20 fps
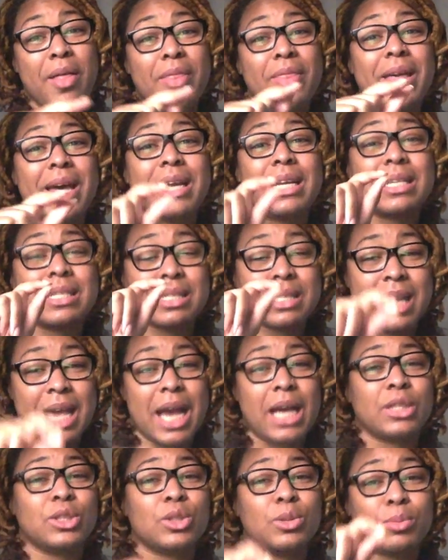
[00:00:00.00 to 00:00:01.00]
that is
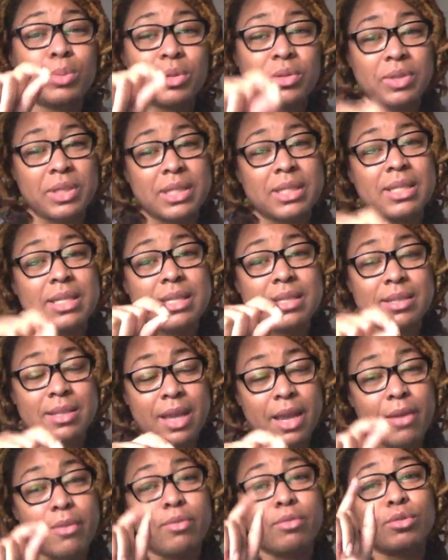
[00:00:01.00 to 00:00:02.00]
gastroparesis
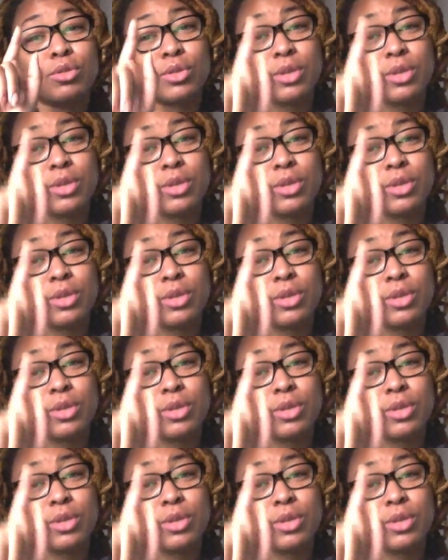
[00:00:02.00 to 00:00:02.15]
safe.